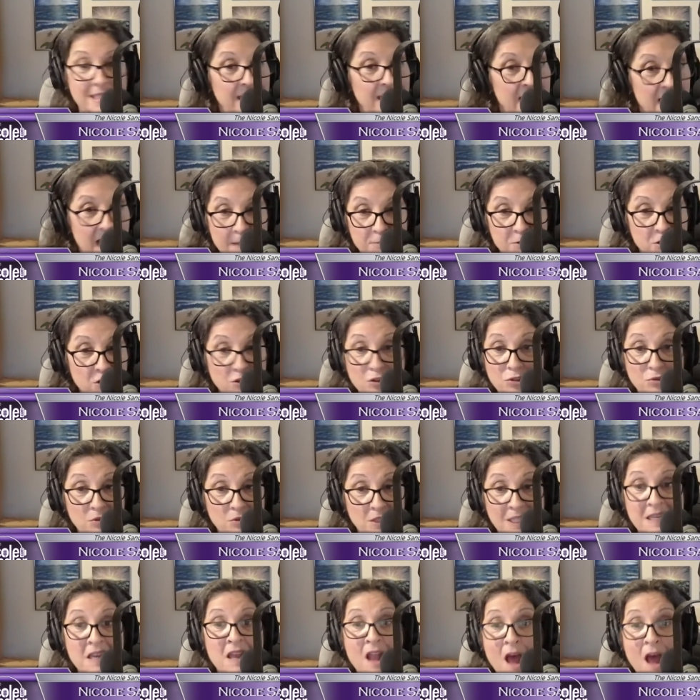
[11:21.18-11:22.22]
did
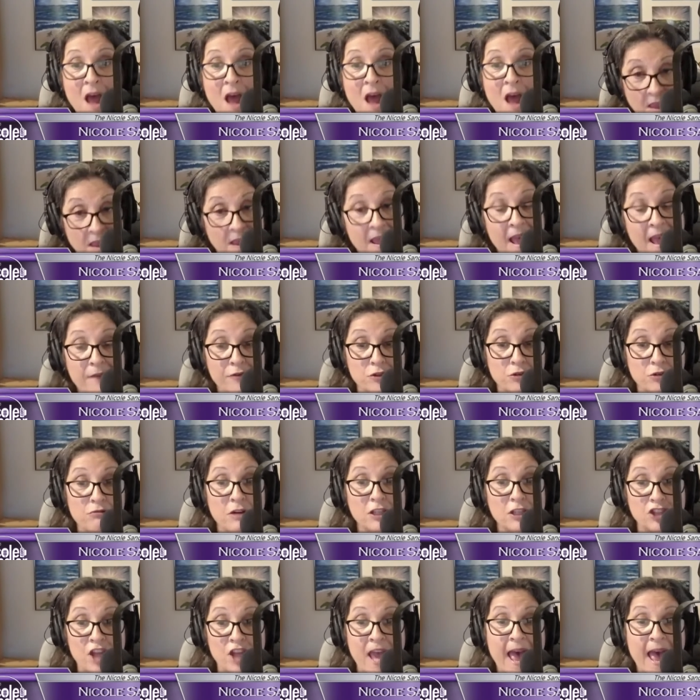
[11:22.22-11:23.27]
absolutely nothing after
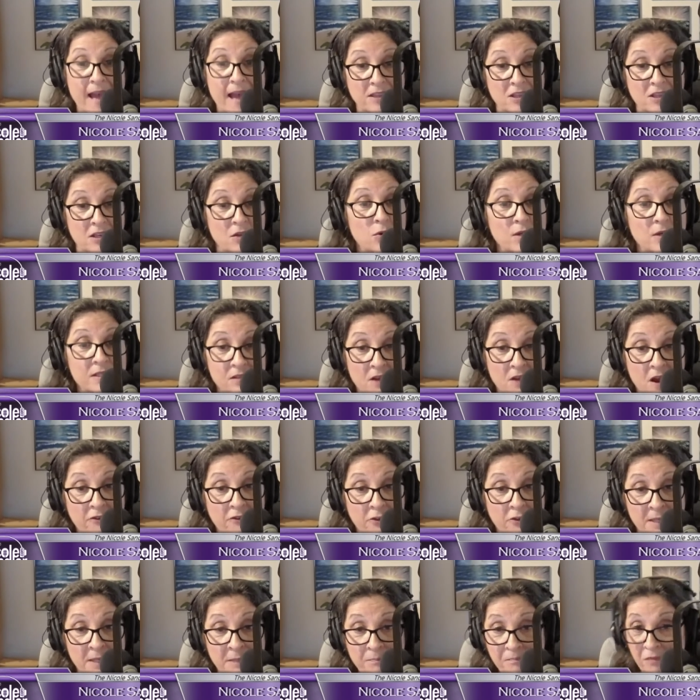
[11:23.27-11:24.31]
Russia hacked the U.S.
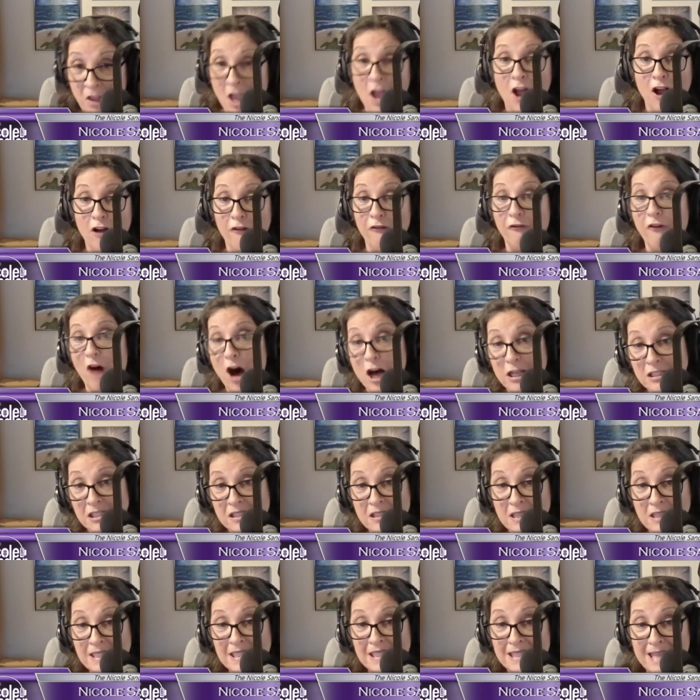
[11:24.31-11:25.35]
government,
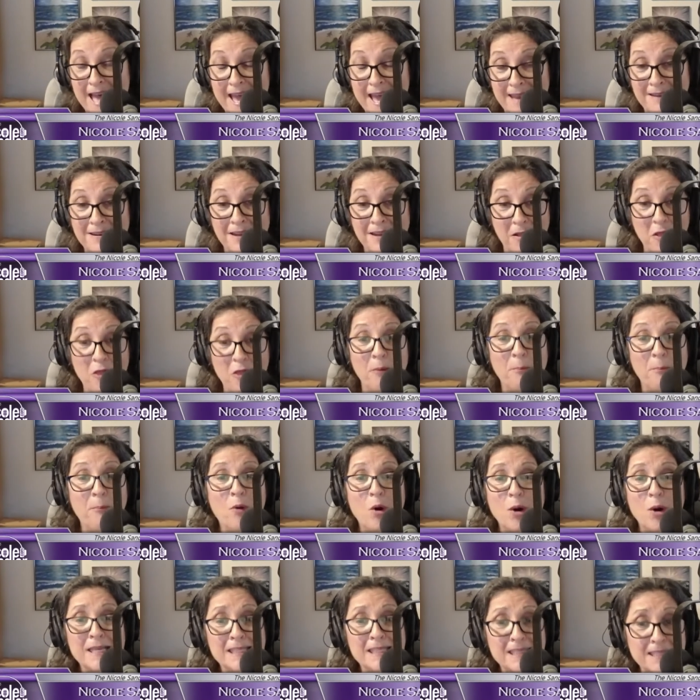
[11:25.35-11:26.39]
falsely said the
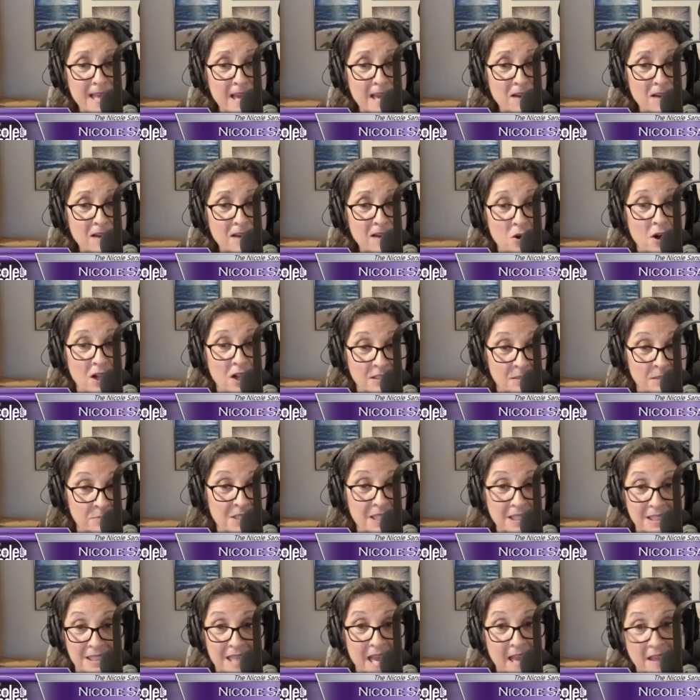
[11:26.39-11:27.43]
Boy Scouts called
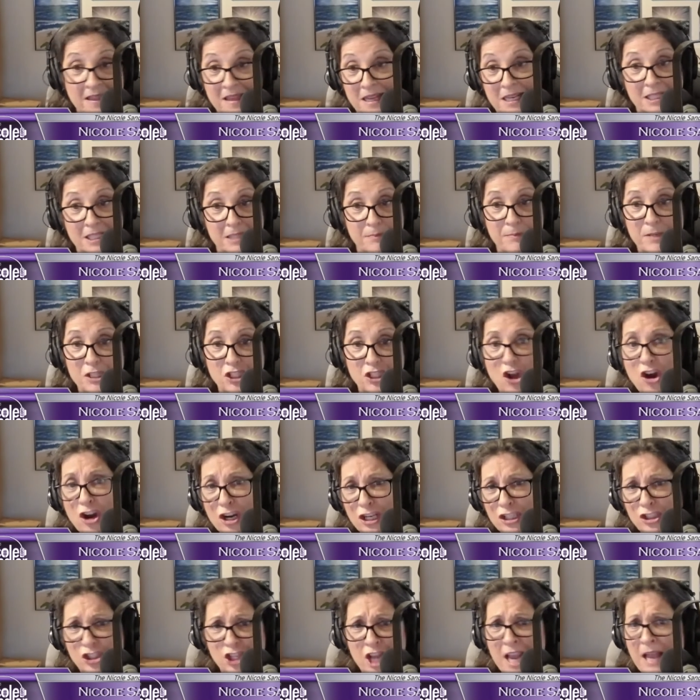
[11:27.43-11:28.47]
him to say that his
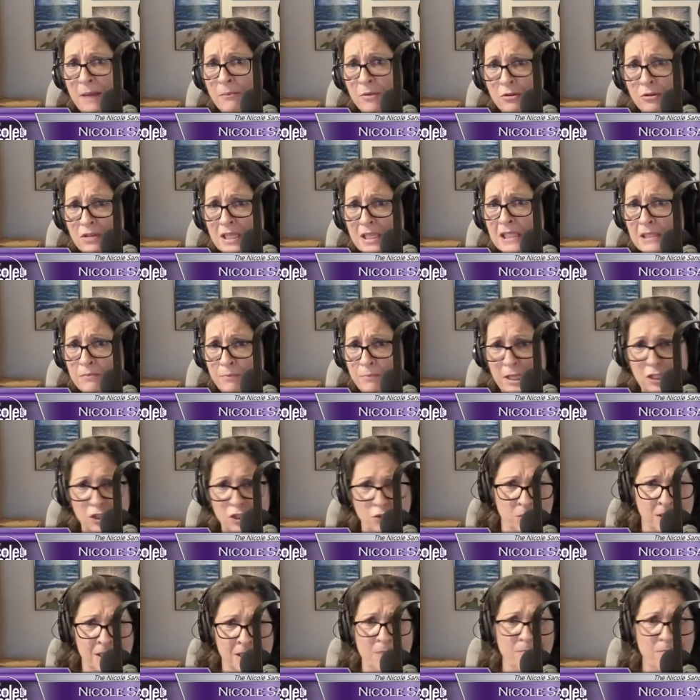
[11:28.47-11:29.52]
bizarre jamboree
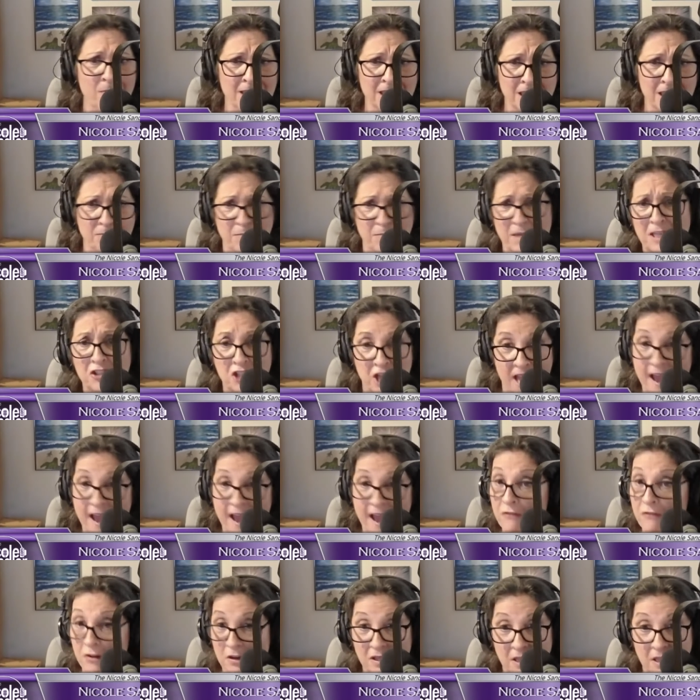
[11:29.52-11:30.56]
speech was the best speech
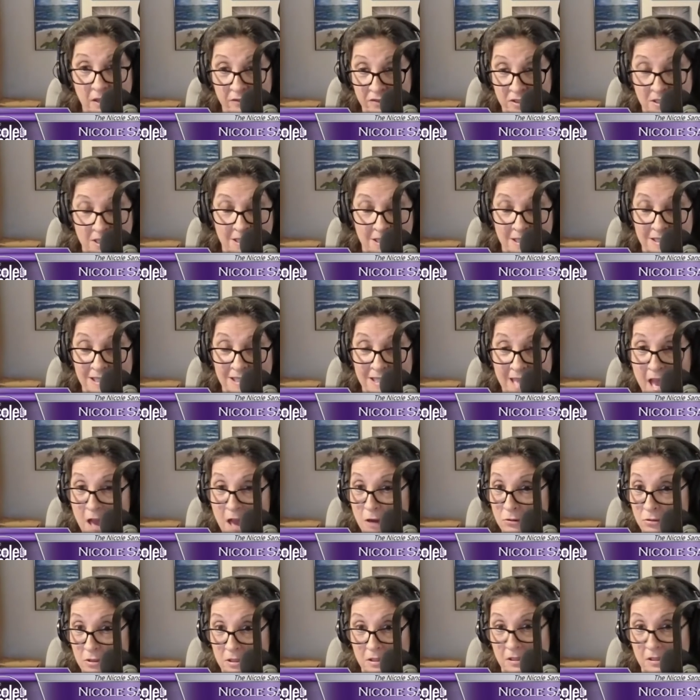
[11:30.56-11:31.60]
ever given to the
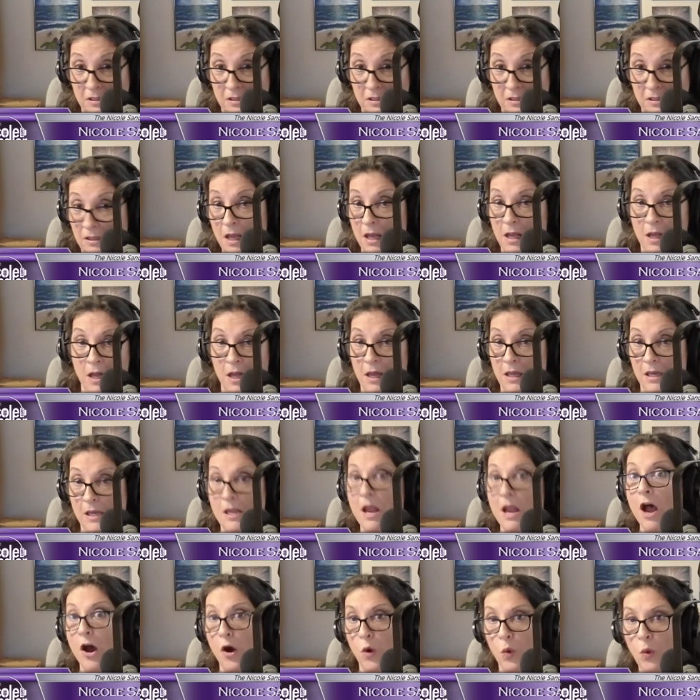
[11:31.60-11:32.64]
Scouts uh,
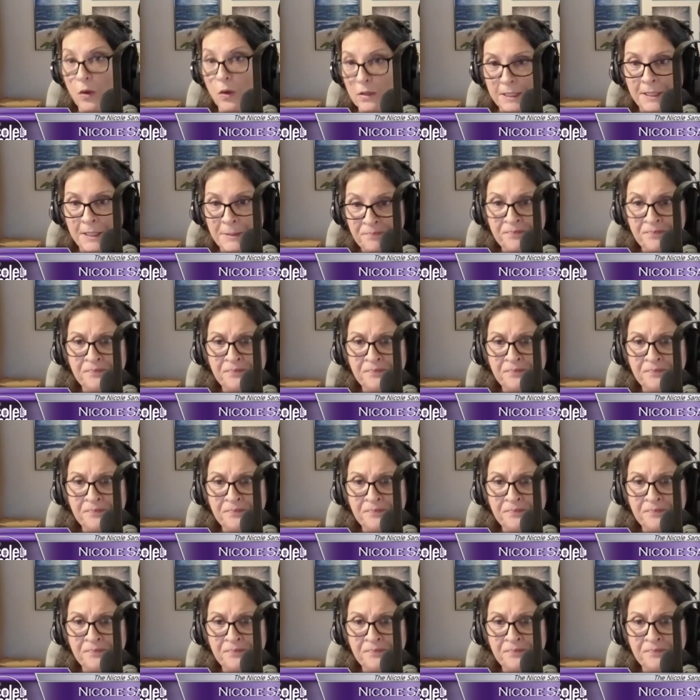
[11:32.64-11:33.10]
no.